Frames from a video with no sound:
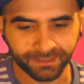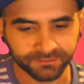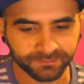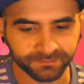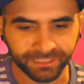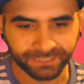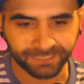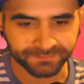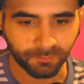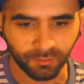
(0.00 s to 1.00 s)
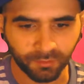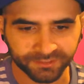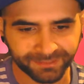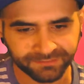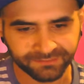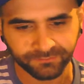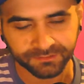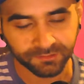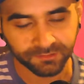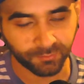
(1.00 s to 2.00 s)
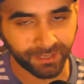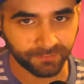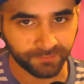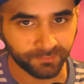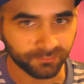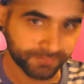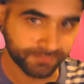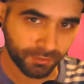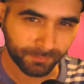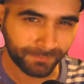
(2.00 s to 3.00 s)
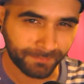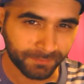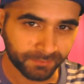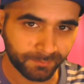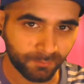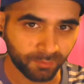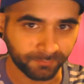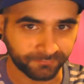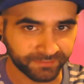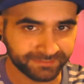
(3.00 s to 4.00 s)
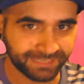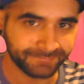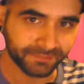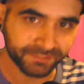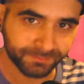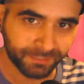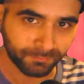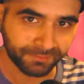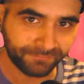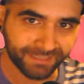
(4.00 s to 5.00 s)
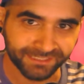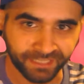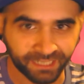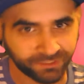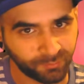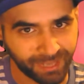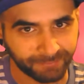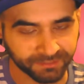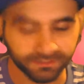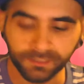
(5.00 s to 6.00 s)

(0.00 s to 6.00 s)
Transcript: Now, some of the games that are more expensive, I'm going to slow down on those and talk about them a little bit more, but for these games, I'm going to speed up really fast and you're not going to know what happened.